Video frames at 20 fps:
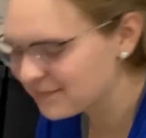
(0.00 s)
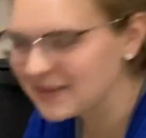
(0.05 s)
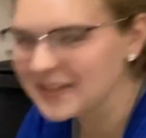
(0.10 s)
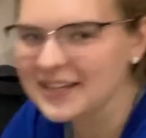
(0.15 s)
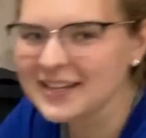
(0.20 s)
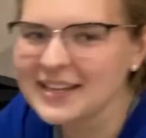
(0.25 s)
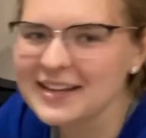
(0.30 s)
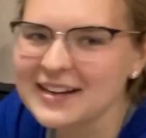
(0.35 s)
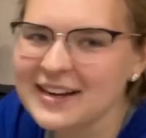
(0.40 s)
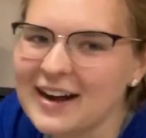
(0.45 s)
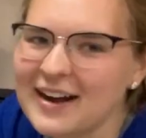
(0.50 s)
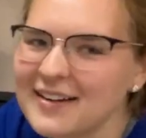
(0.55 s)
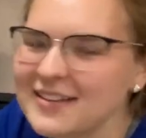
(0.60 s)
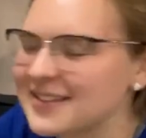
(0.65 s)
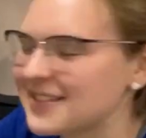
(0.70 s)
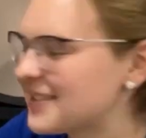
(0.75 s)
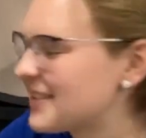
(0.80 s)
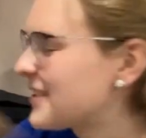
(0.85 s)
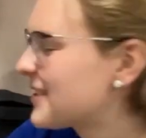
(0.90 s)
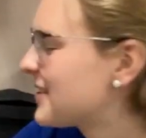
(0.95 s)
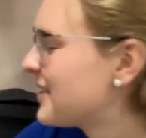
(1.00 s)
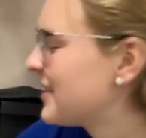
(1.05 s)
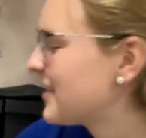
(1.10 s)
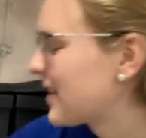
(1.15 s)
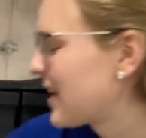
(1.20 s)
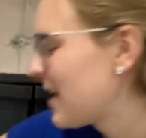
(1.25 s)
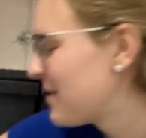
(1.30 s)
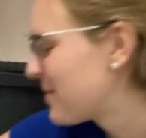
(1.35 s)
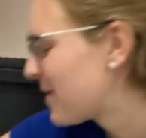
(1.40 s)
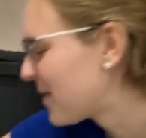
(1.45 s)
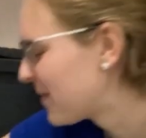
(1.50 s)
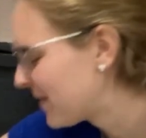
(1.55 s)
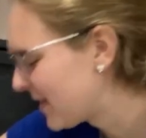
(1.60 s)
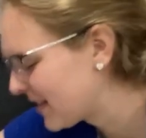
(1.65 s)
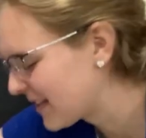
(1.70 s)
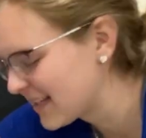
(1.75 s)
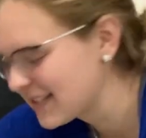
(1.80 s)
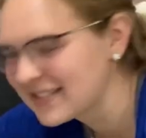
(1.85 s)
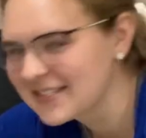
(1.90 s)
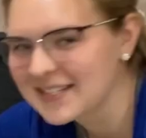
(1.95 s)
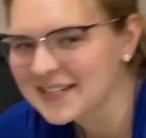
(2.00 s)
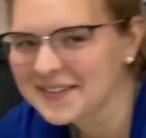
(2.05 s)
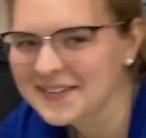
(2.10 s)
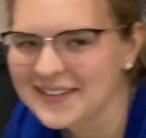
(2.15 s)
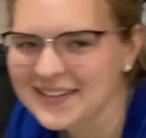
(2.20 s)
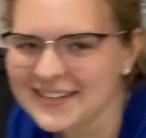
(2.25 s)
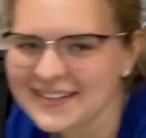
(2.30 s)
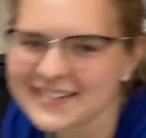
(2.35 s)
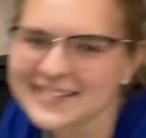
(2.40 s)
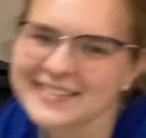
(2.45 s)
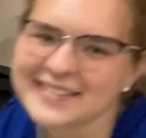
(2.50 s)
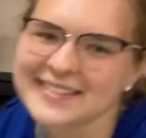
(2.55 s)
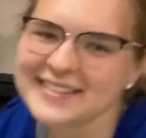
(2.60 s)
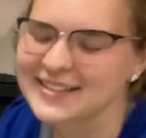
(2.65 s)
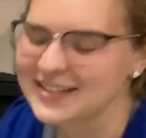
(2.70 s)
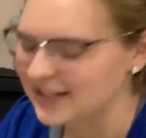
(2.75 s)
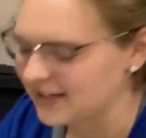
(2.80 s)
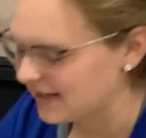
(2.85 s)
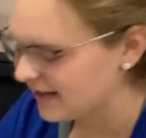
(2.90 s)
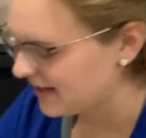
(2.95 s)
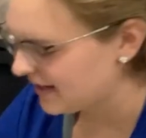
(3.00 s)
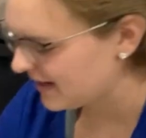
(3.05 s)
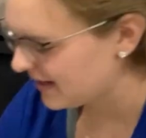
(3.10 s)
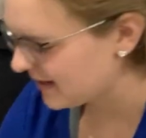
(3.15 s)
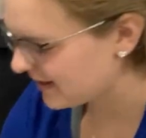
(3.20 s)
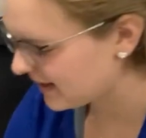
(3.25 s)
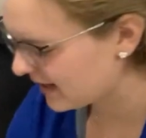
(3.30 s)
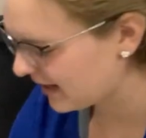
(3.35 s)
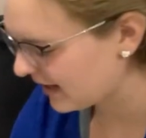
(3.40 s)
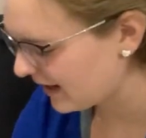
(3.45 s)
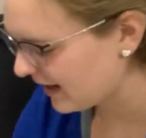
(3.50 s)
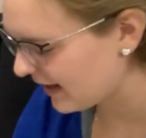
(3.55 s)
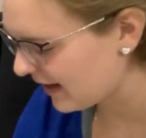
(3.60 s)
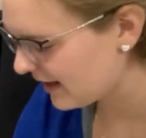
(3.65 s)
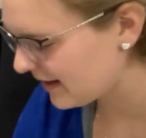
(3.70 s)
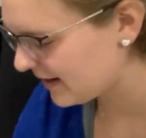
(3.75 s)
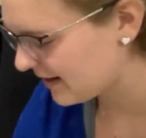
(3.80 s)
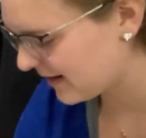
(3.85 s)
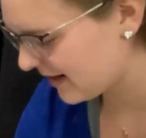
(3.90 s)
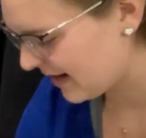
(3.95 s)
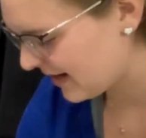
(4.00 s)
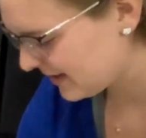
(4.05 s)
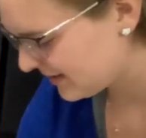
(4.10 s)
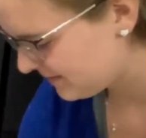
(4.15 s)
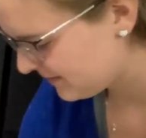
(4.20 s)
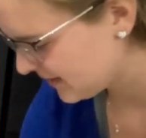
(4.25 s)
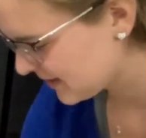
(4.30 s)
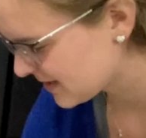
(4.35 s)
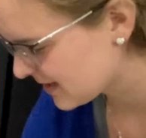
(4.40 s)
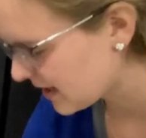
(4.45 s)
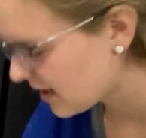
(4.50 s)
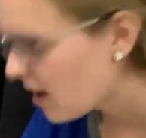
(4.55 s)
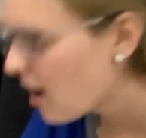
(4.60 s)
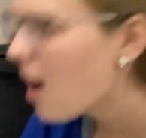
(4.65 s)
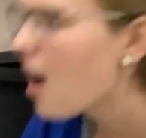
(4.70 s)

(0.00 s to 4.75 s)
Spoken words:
blanket Collins came home in. That's so cute. Okay, her head feels like...